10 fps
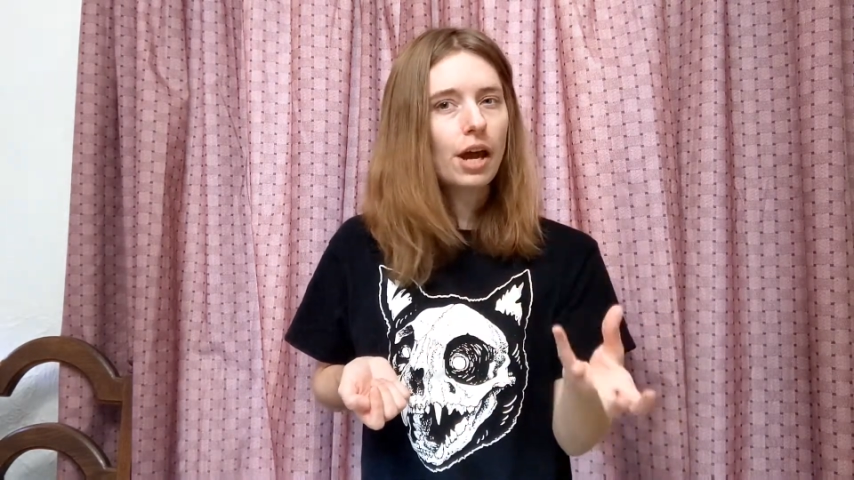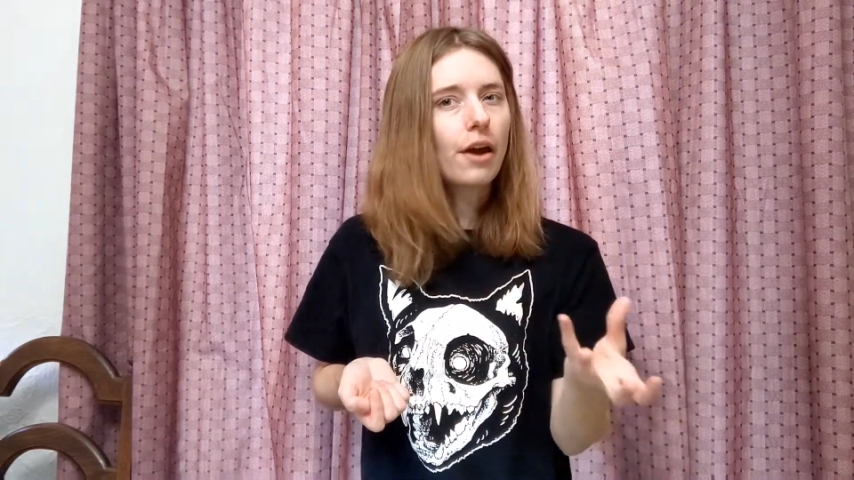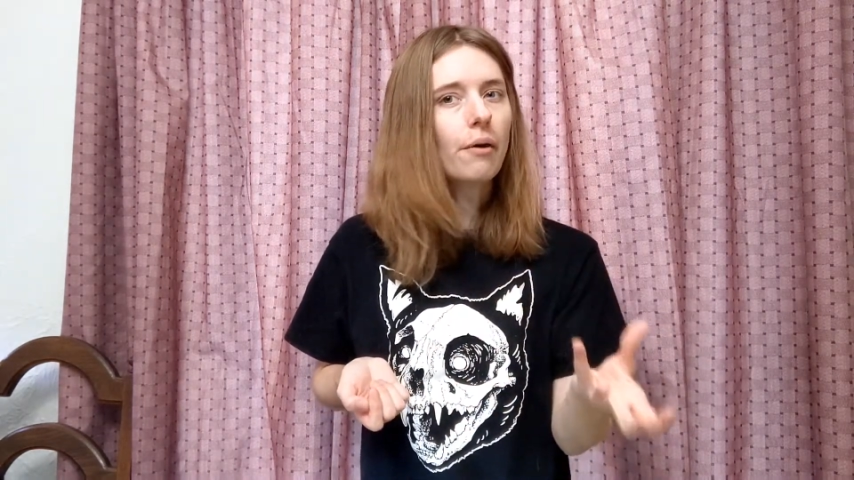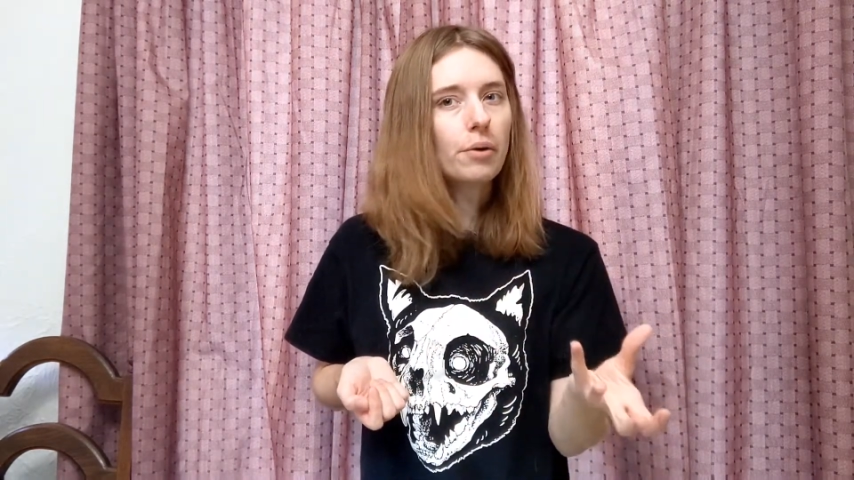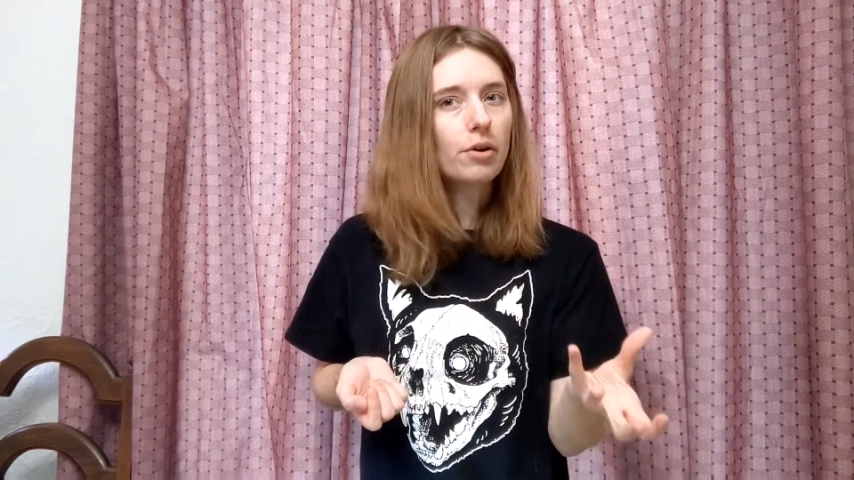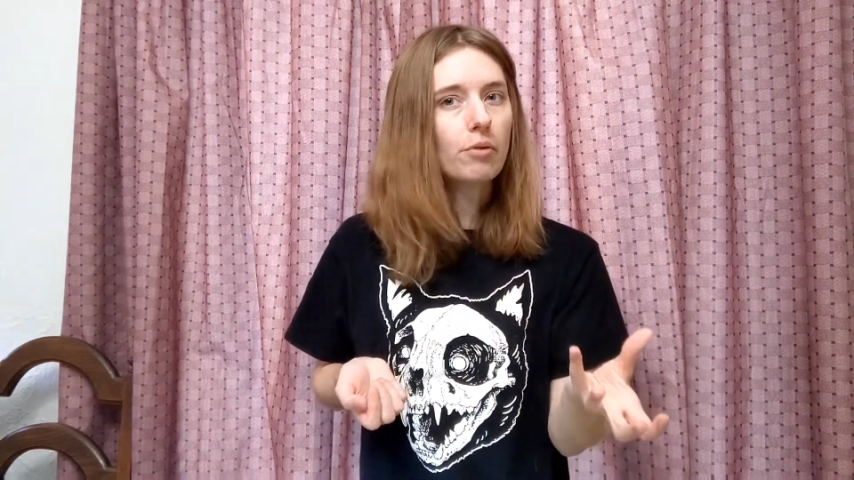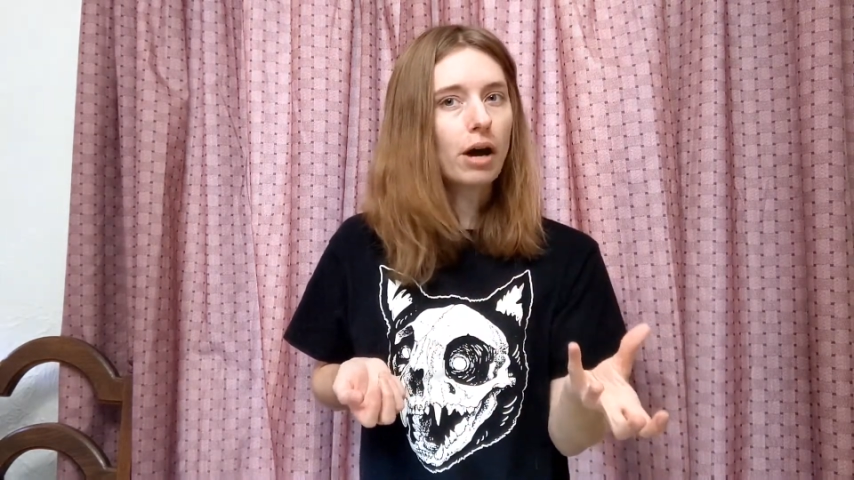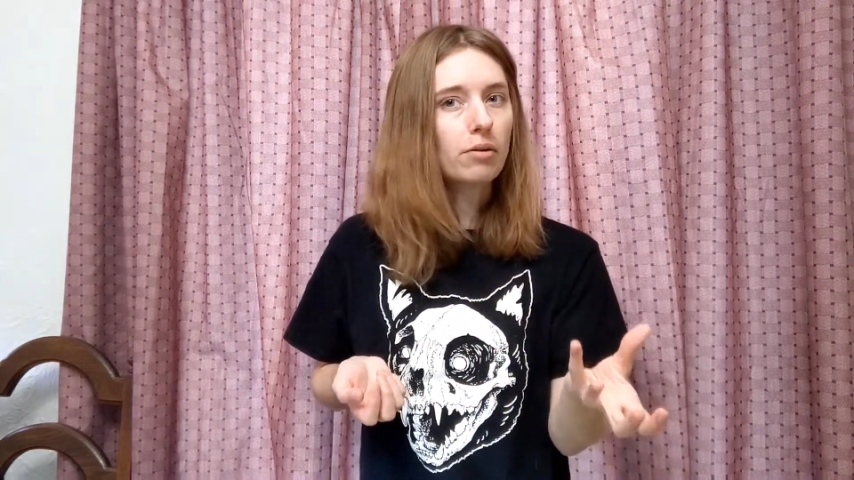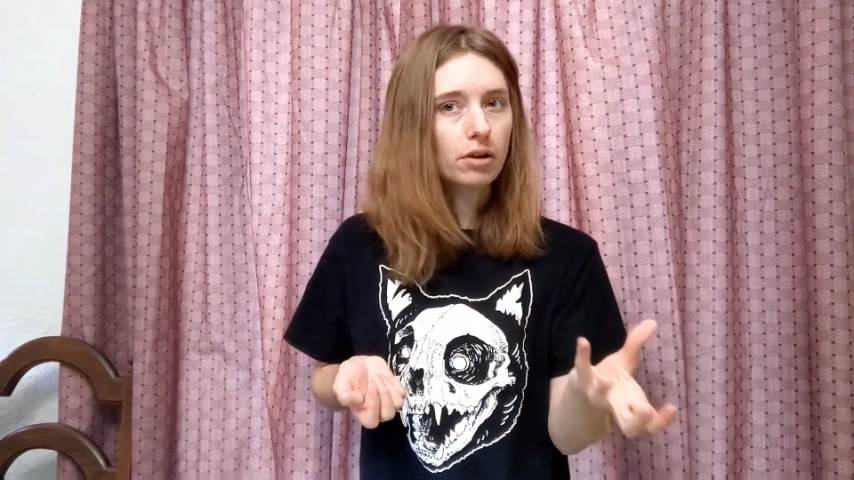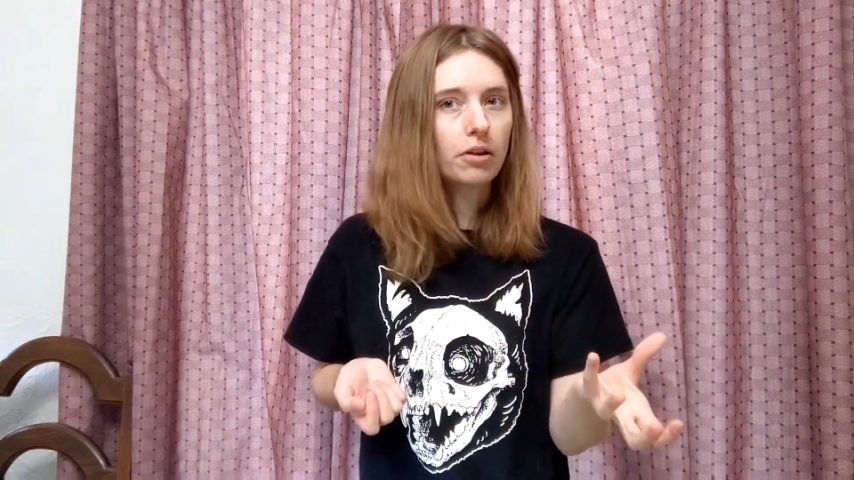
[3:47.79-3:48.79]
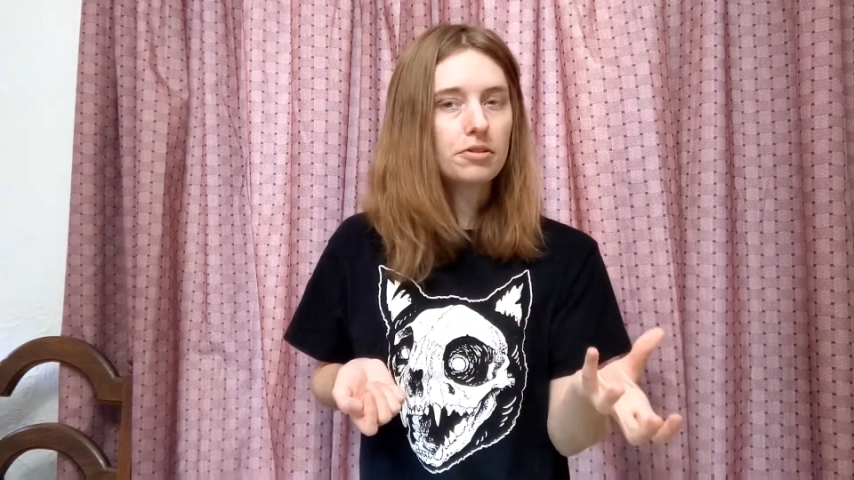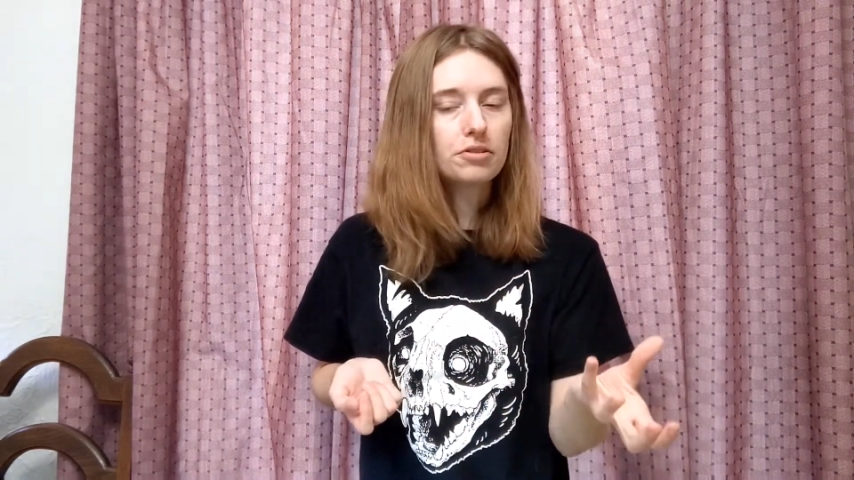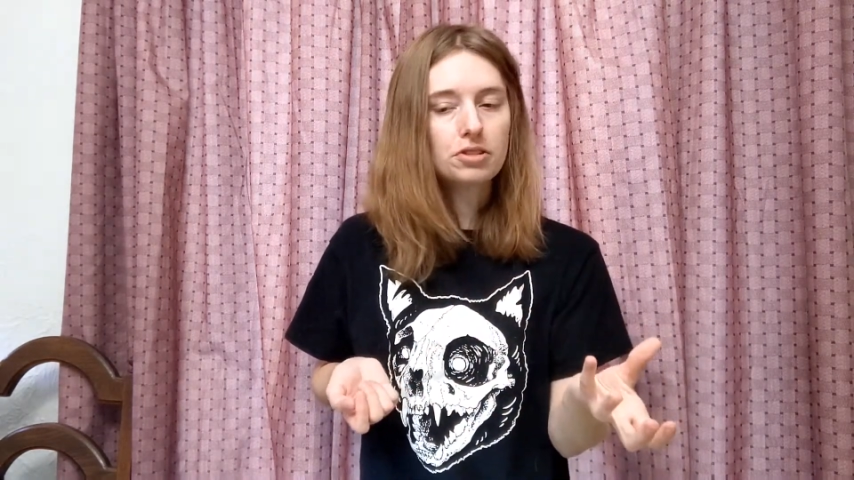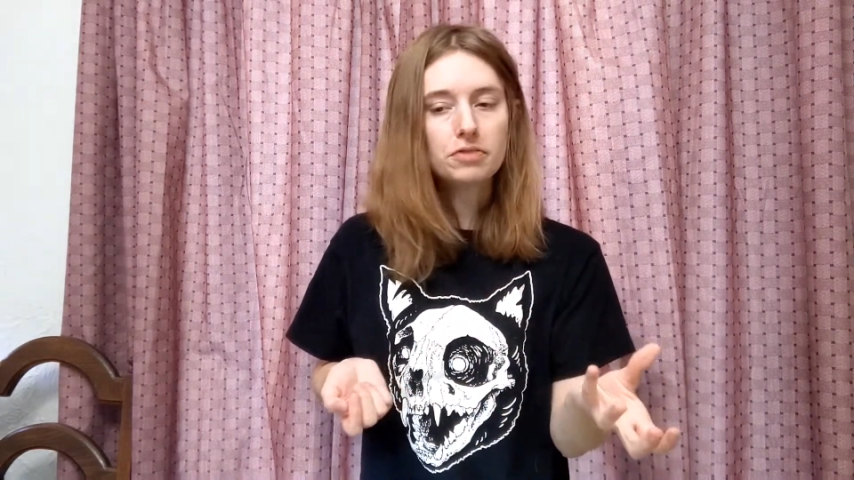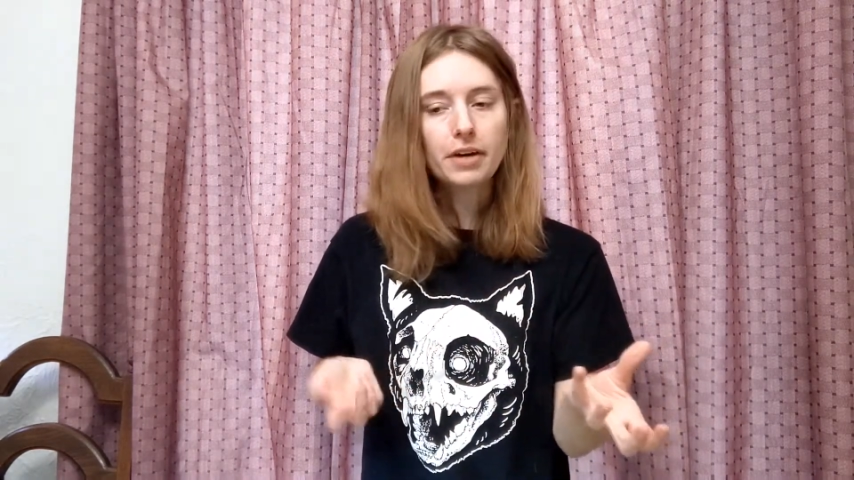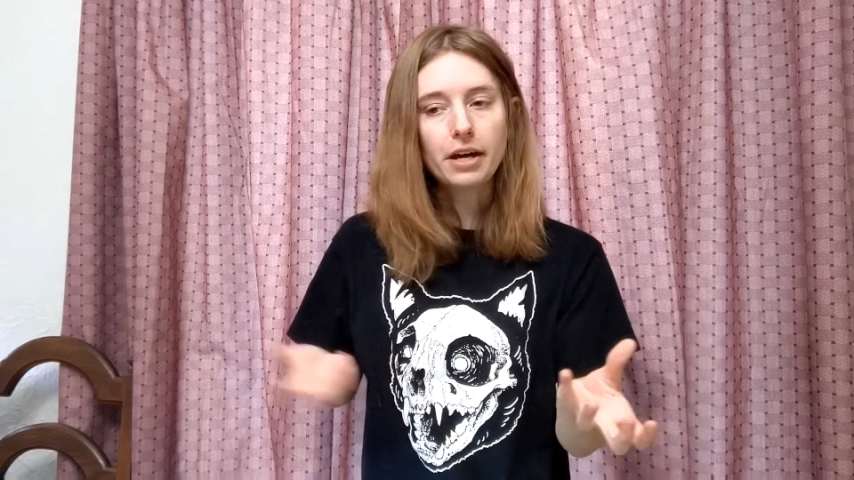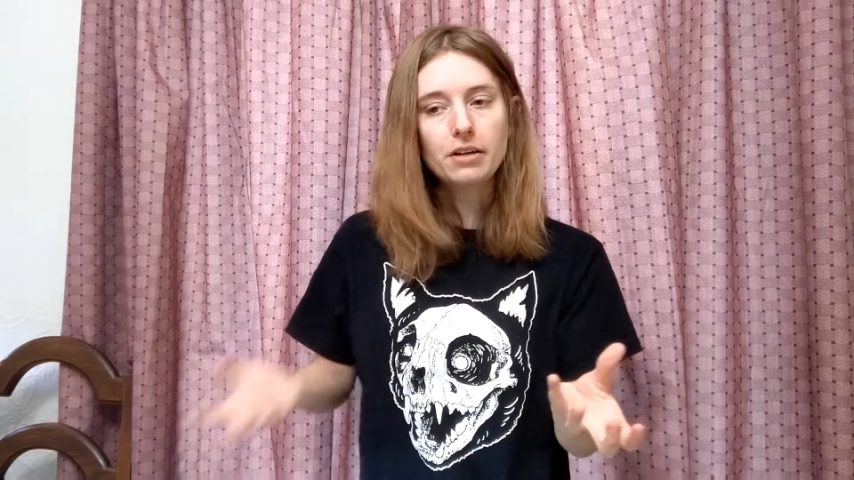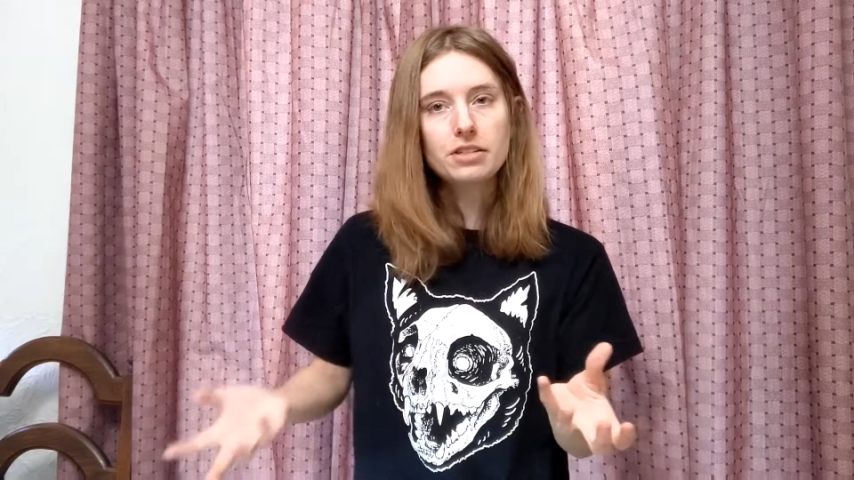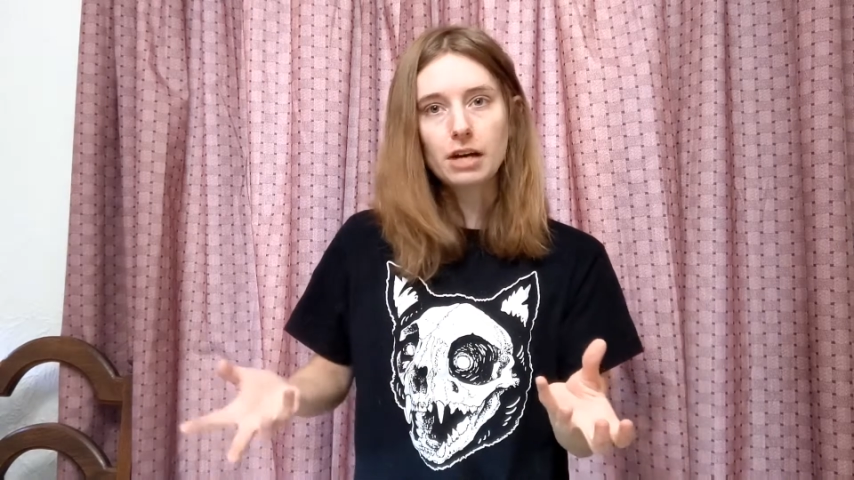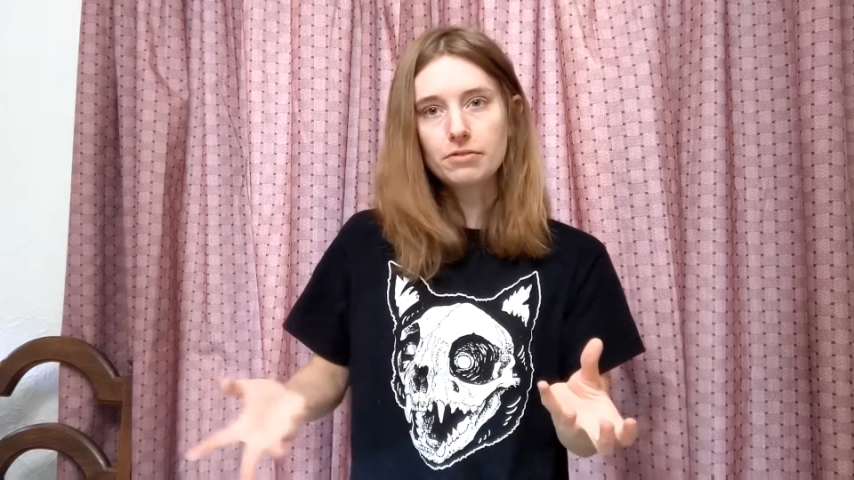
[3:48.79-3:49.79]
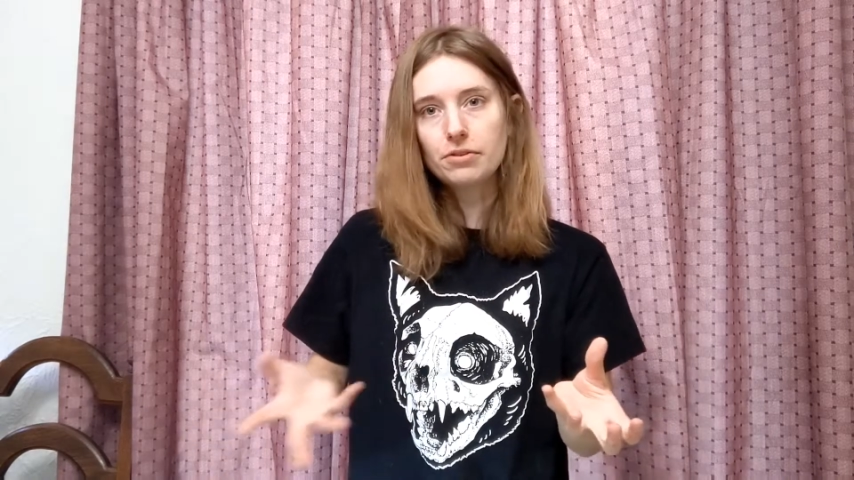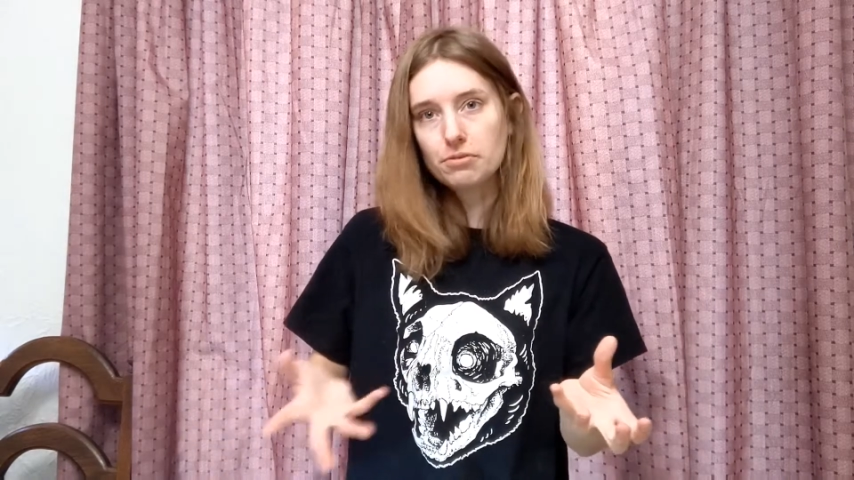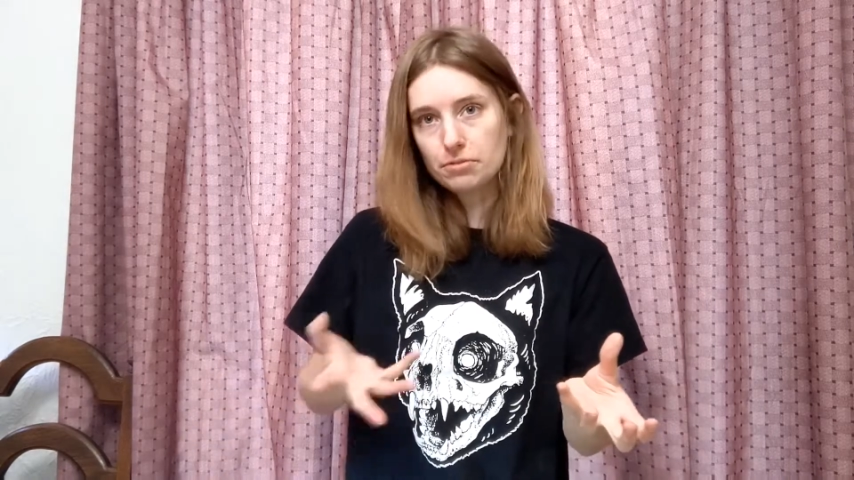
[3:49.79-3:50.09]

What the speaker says: carry around clusters of eggs after they're